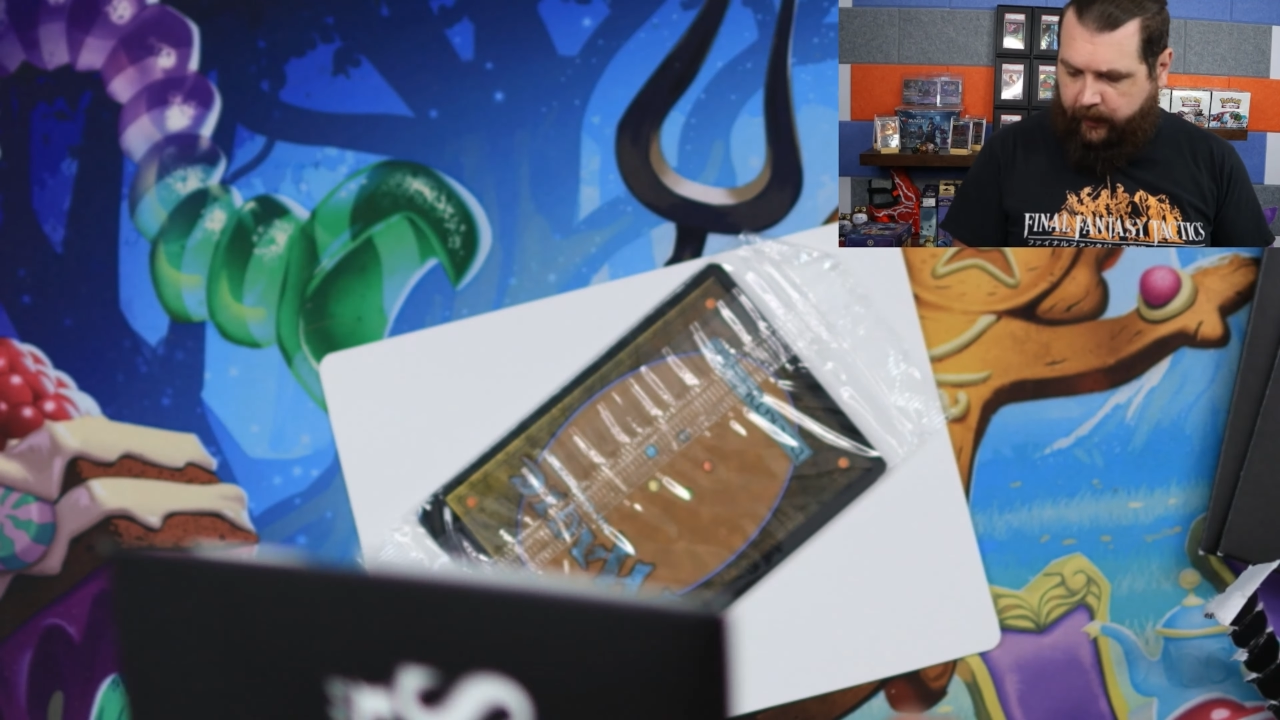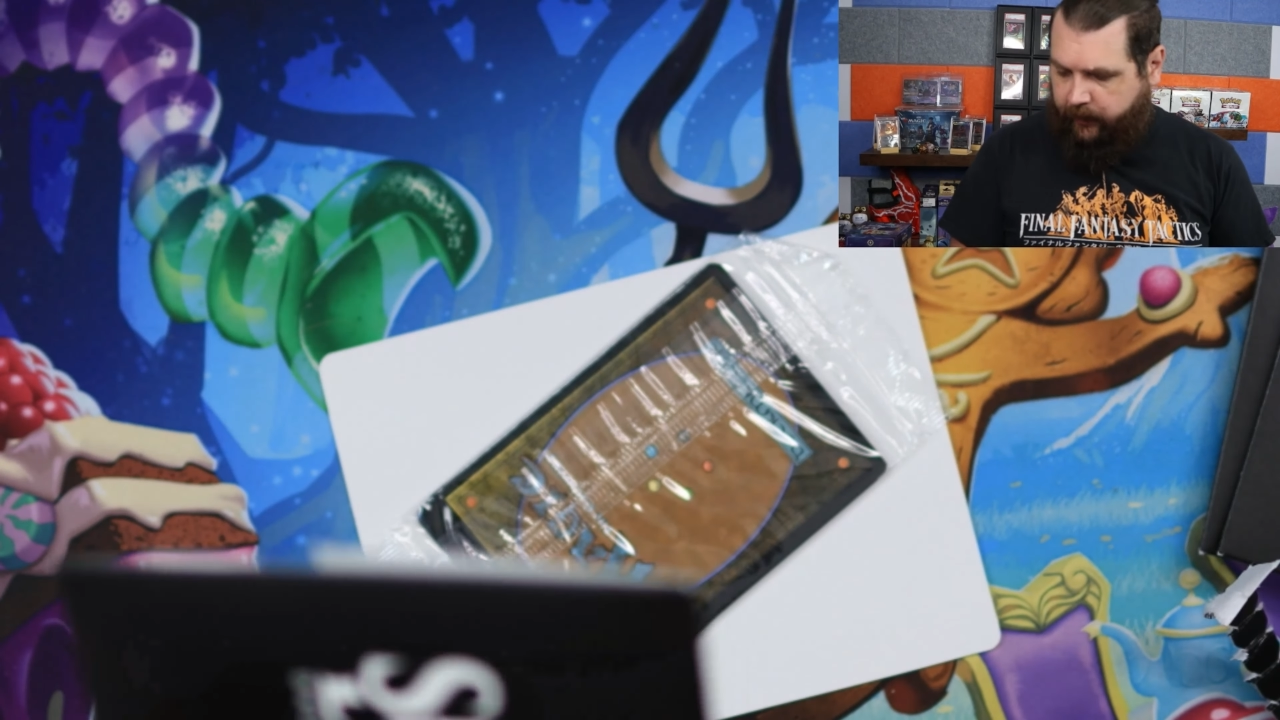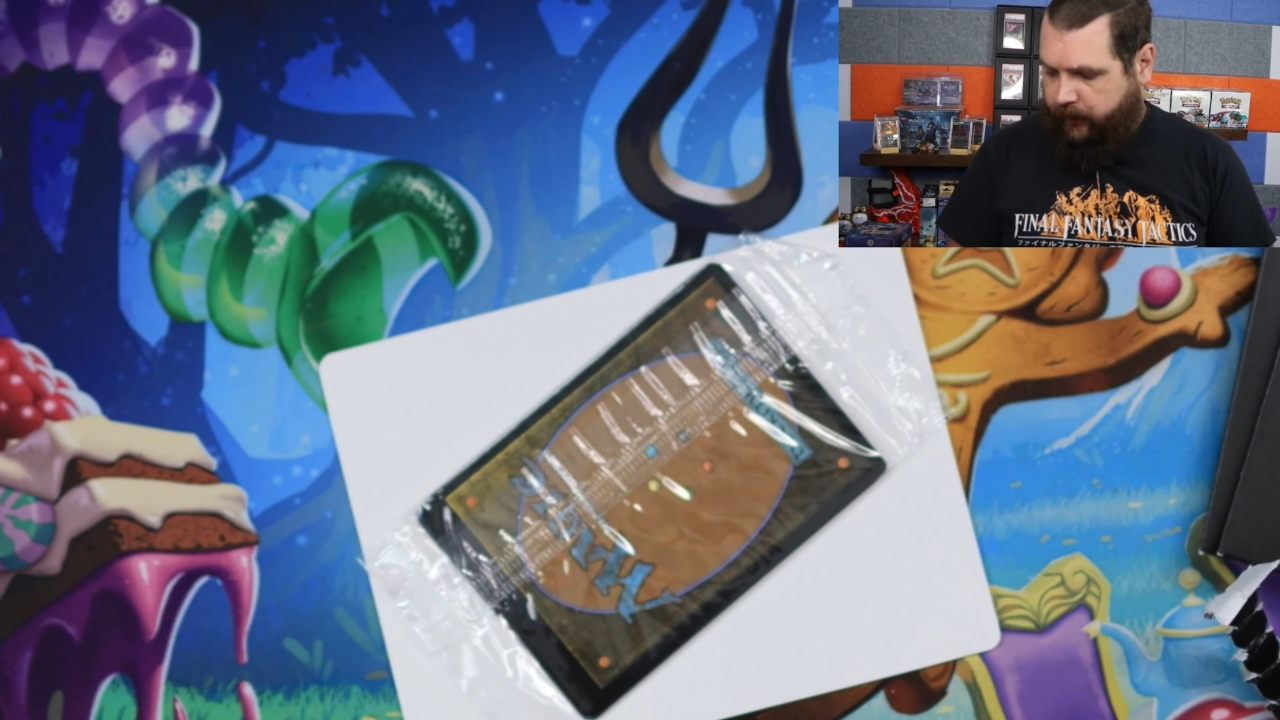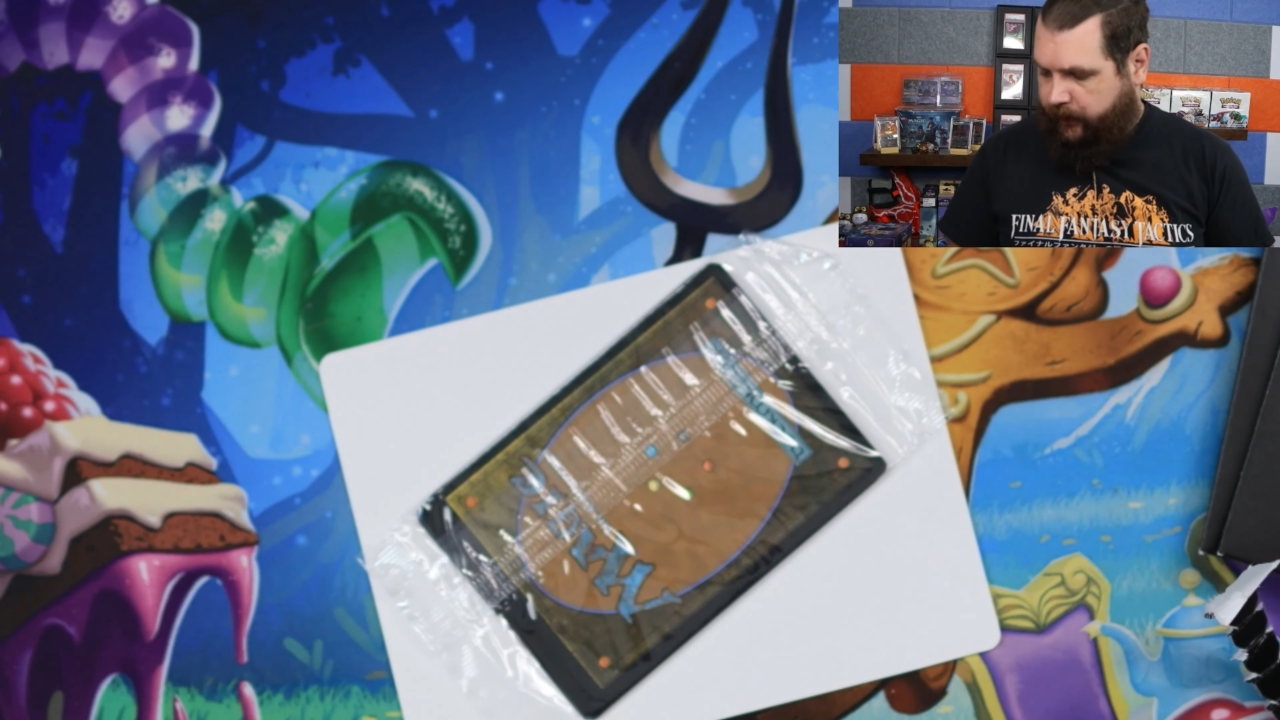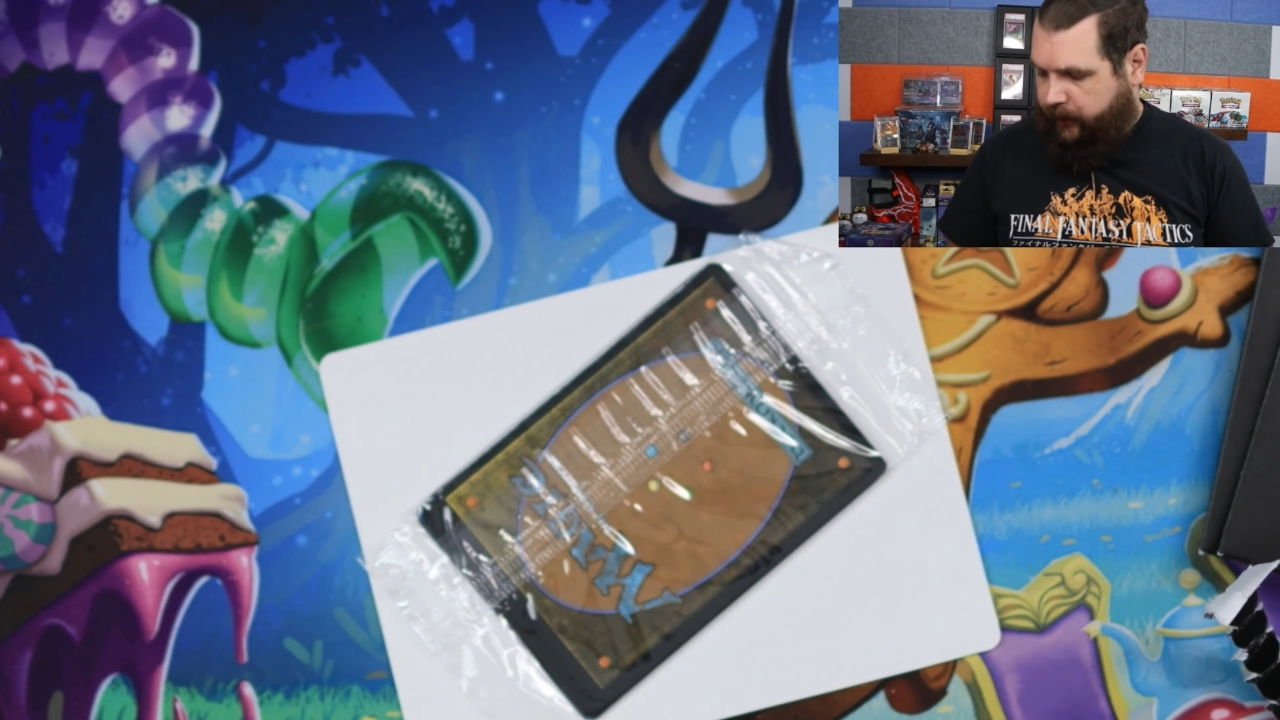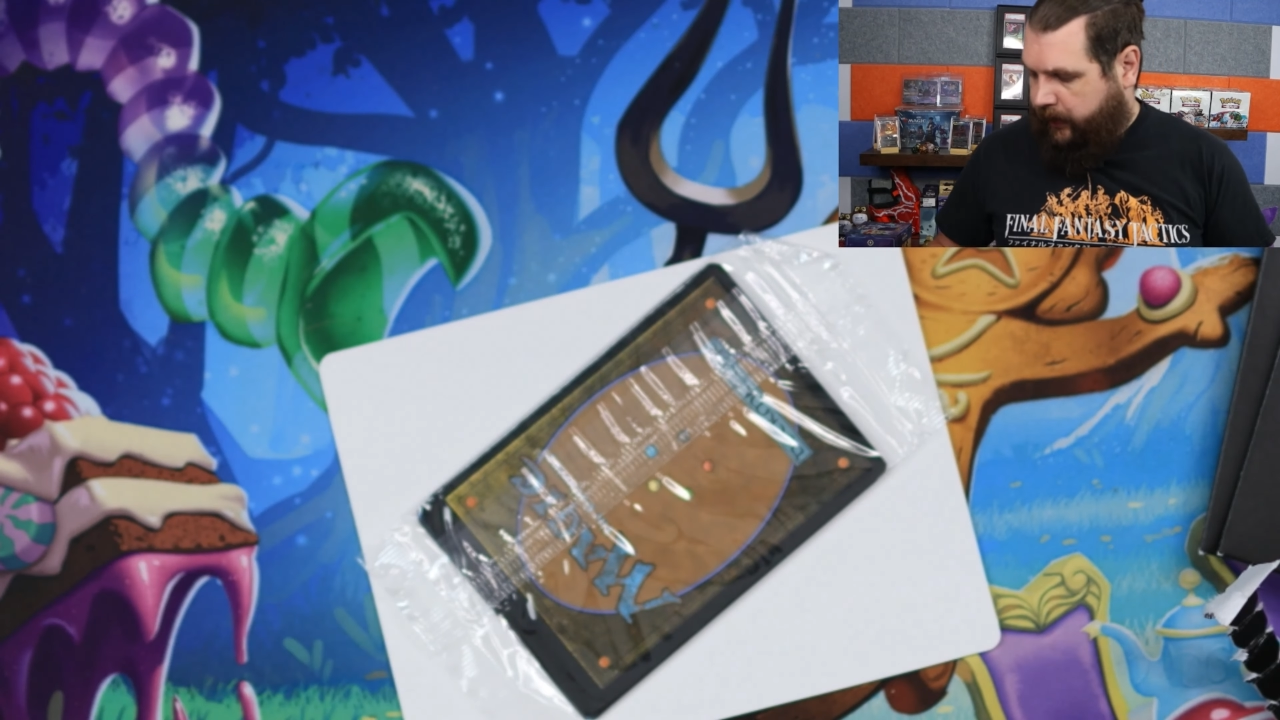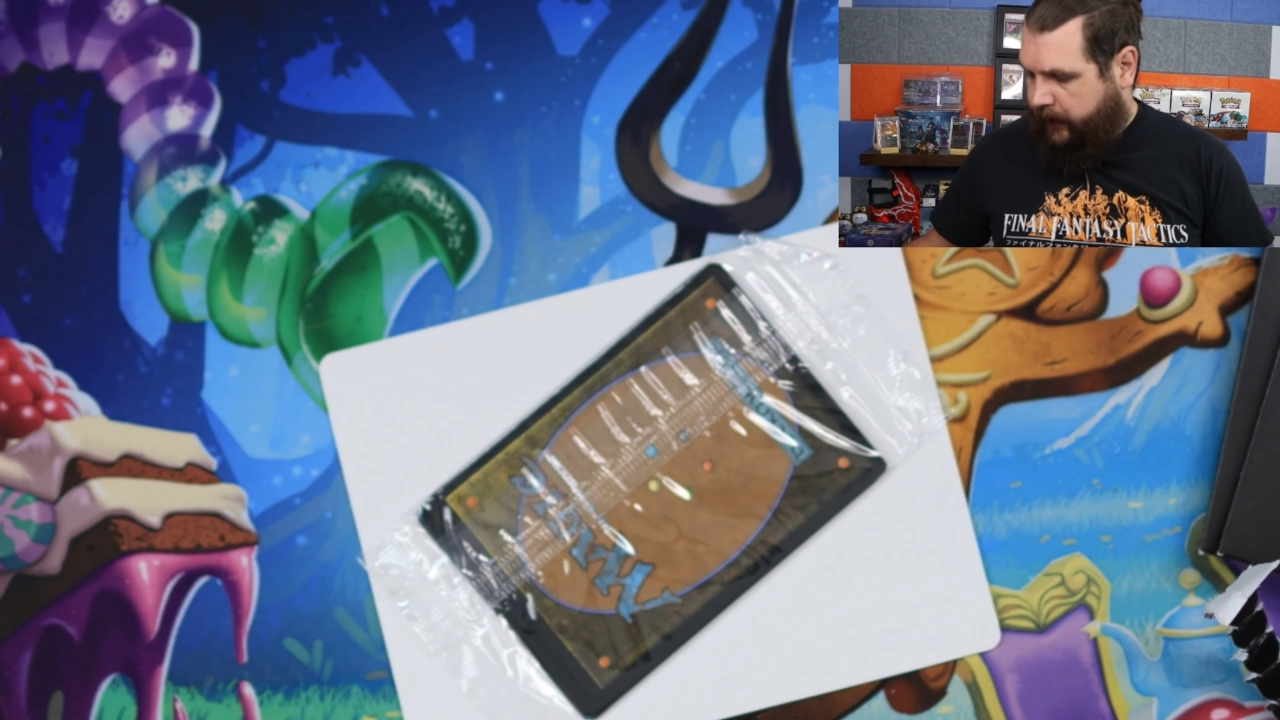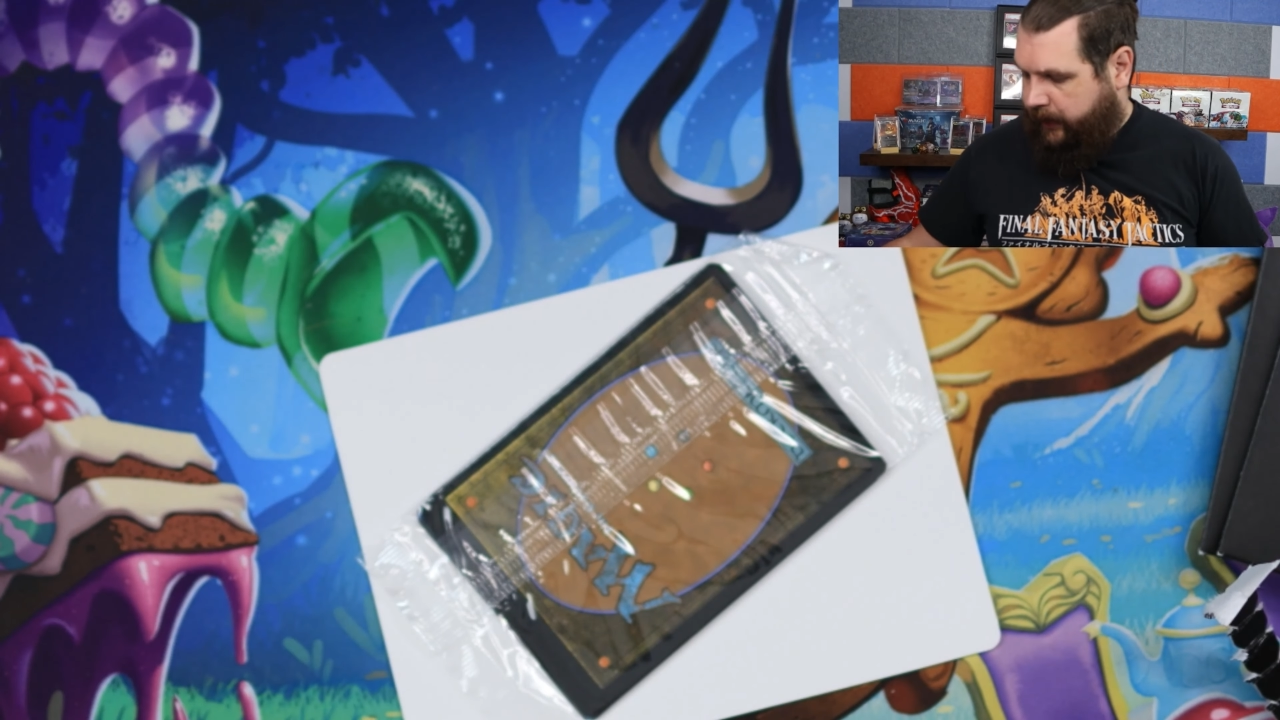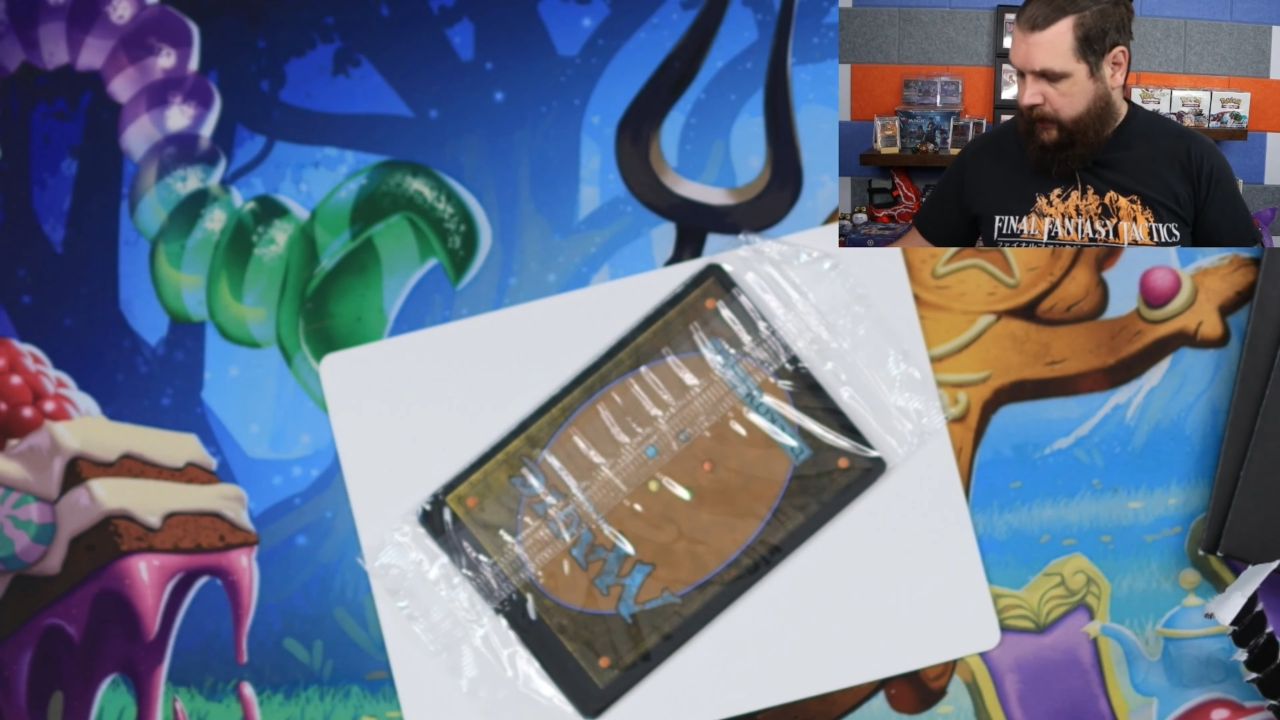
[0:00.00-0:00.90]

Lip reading: It looks like that's